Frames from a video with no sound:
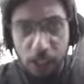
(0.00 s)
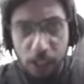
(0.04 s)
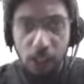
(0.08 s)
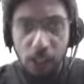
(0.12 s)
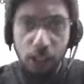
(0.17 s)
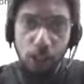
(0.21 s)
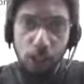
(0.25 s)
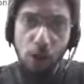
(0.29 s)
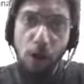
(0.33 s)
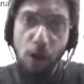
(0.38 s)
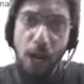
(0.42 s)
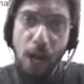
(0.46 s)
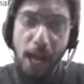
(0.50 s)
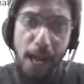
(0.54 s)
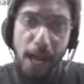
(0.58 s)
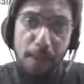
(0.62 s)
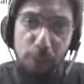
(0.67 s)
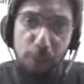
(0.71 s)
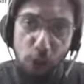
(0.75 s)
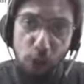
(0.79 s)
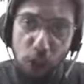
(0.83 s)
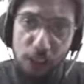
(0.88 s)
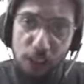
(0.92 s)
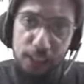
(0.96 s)
Now, I am
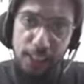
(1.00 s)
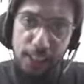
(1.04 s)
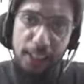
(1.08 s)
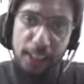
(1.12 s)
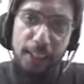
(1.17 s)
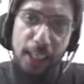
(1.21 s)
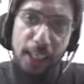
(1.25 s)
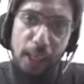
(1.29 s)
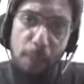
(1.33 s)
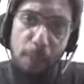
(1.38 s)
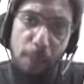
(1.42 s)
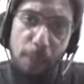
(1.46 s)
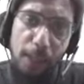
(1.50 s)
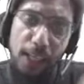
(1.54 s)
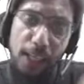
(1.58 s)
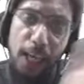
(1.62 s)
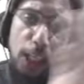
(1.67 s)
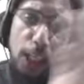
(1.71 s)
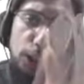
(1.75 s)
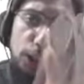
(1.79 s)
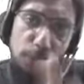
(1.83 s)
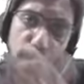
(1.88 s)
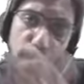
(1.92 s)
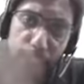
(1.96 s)
not saying that upper
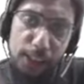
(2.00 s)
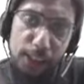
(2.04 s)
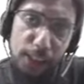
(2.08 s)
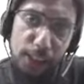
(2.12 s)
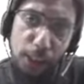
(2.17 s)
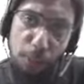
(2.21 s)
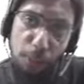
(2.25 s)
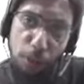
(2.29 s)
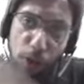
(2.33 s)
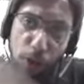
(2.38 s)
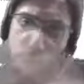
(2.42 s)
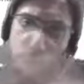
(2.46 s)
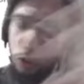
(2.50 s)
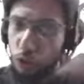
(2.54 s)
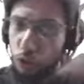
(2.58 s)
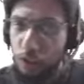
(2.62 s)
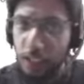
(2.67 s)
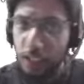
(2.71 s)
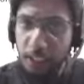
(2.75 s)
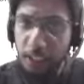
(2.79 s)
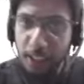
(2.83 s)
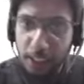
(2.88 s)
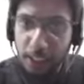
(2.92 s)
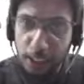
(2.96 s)
caste male segment of
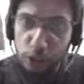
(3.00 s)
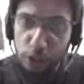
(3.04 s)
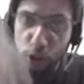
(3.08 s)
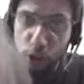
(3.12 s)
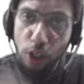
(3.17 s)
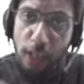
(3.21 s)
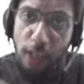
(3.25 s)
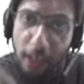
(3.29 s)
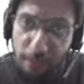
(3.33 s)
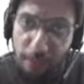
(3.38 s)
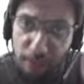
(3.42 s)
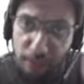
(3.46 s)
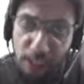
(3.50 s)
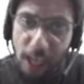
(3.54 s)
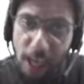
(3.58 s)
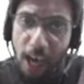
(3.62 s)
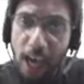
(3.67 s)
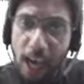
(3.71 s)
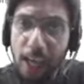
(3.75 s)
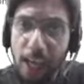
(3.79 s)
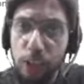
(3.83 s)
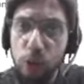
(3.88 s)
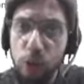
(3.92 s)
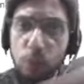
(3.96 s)
society does not have the
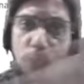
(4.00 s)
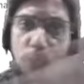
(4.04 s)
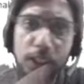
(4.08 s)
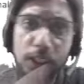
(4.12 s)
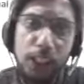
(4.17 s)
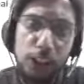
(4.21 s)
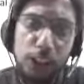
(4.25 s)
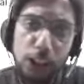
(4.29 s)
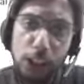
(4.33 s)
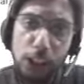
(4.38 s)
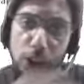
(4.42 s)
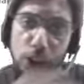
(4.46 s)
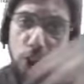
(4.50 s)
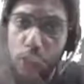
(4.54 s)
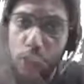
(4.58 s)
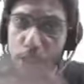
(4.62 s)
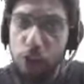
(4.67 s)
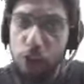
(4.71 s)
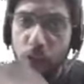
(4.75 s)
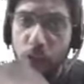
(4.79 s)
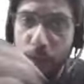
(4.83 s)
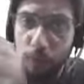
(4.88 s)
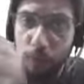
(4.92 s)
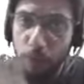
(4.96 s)
heart to be the judge or does
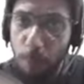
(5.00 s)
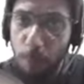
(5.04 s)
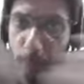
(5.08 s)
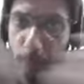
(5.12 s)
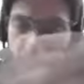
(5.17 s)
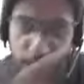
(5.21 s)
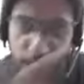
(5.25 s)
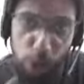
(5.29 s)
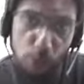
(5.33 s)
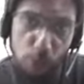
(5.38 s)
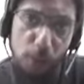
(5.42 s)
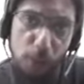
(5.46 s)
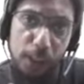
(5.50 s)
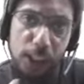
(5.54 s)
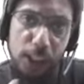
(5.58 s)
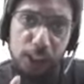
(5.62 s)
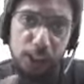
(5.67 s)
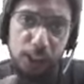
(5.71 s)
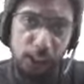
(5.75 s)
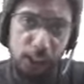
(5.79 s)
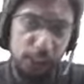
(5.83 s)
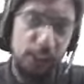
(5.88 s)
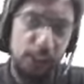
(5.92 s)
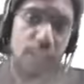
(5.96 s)
not have the brain to be the
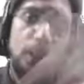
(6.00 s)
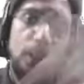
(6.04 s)
judge.